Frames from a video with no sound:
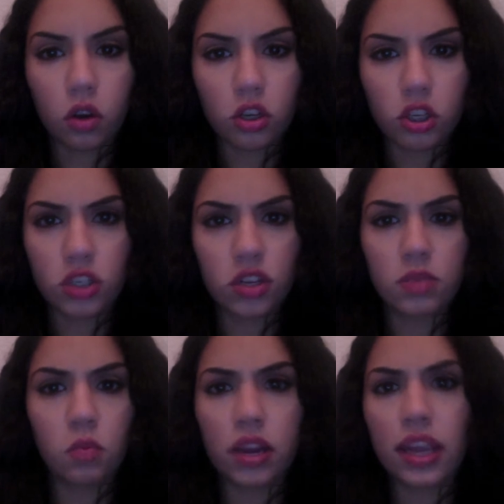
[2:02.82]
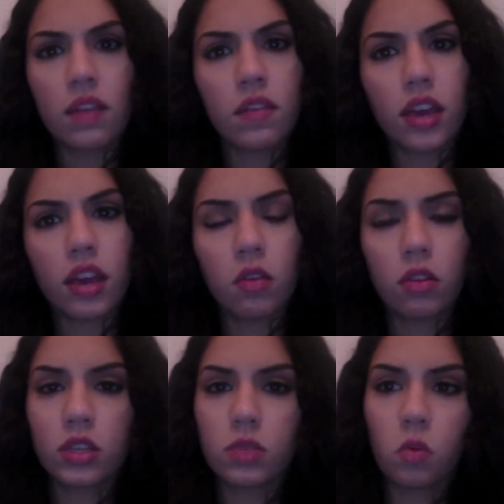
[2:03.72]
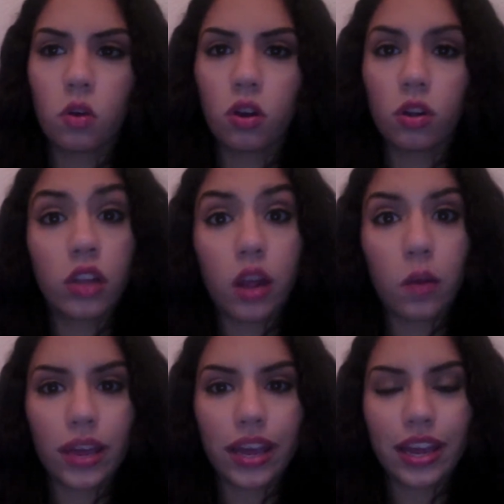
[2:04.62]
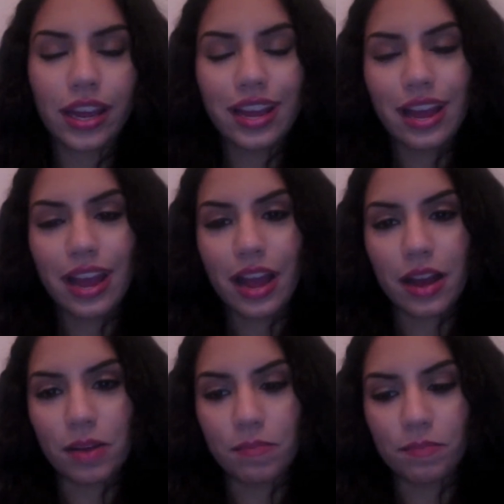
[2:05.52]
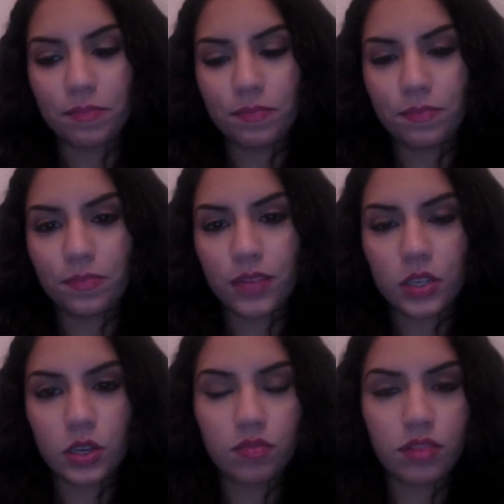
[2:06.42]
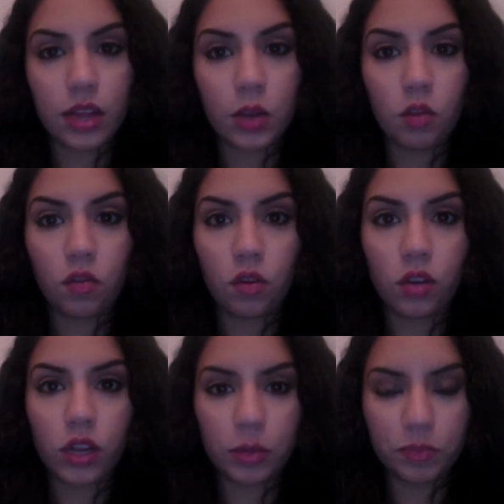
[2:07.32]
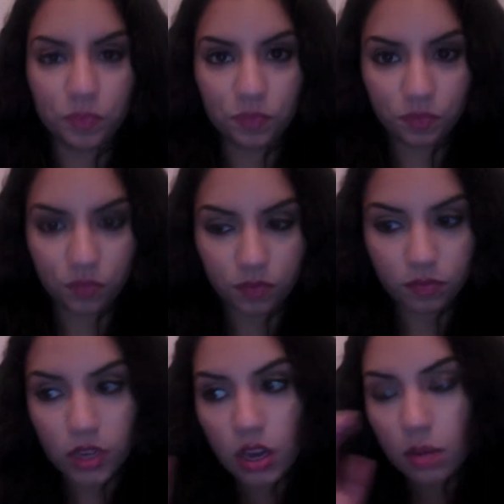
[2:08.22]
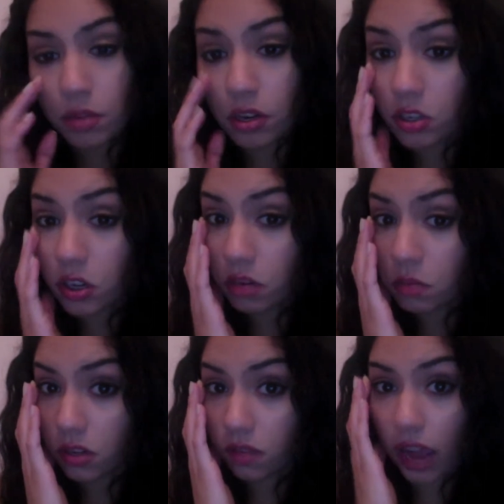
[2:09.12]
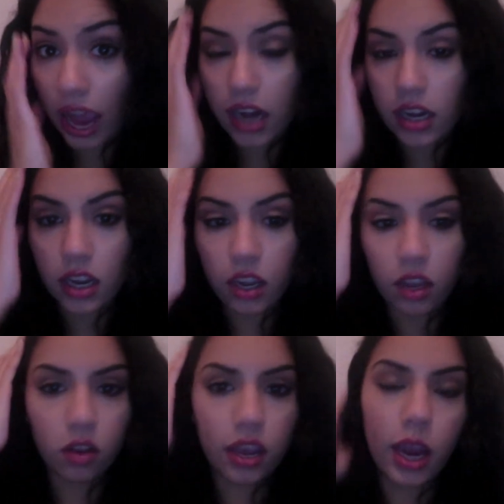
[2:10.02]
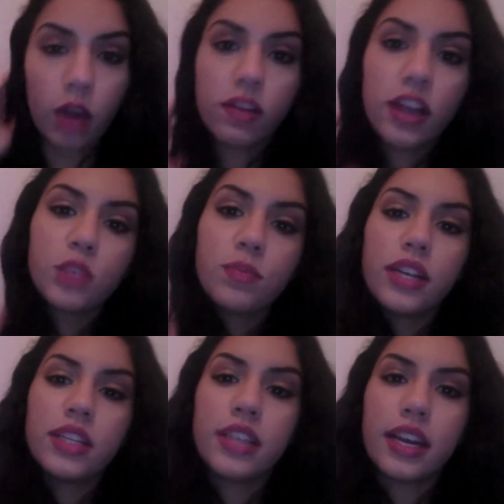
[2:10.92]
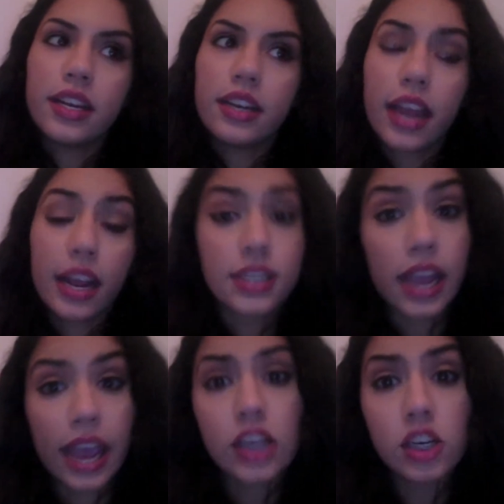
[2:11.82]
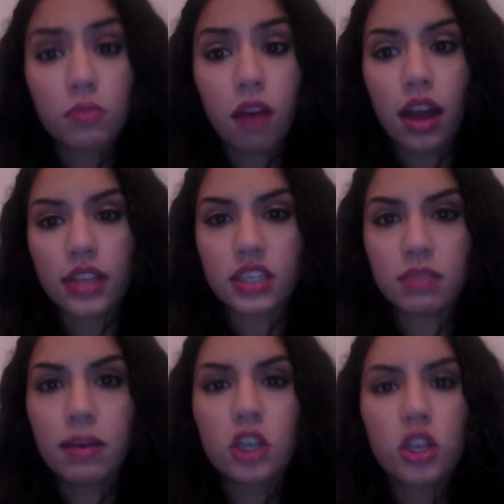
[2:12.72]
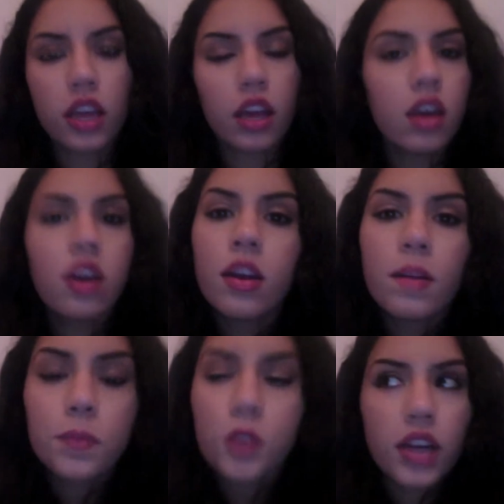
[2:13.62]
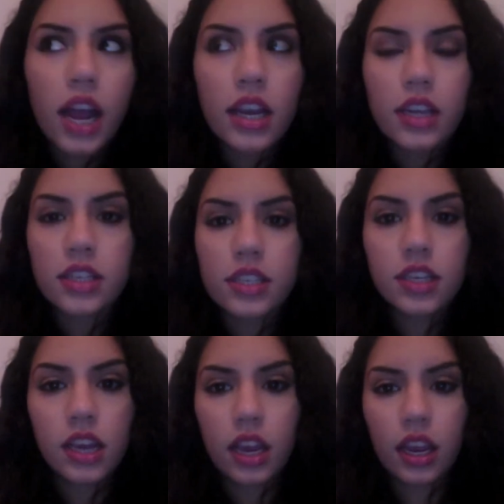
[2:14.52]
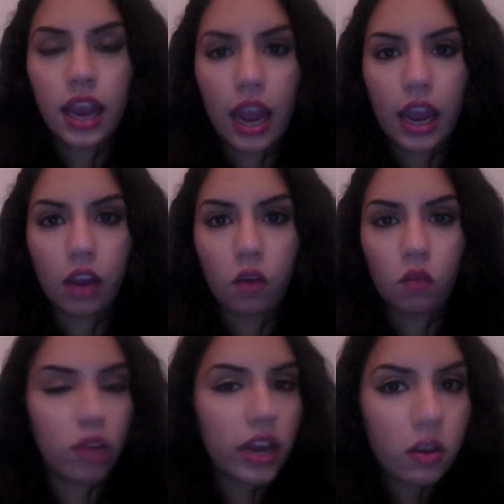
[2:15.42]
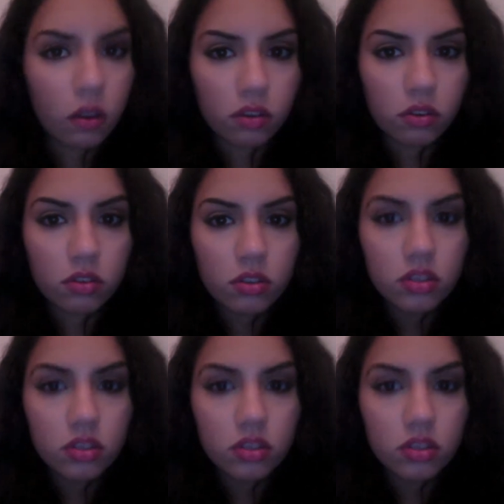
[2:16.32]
just looks more even or looks more glowy um, in terms of that youthful glow. But in terms of acne care regimens and anti-aging products especially, you're not going to see a wrinkle,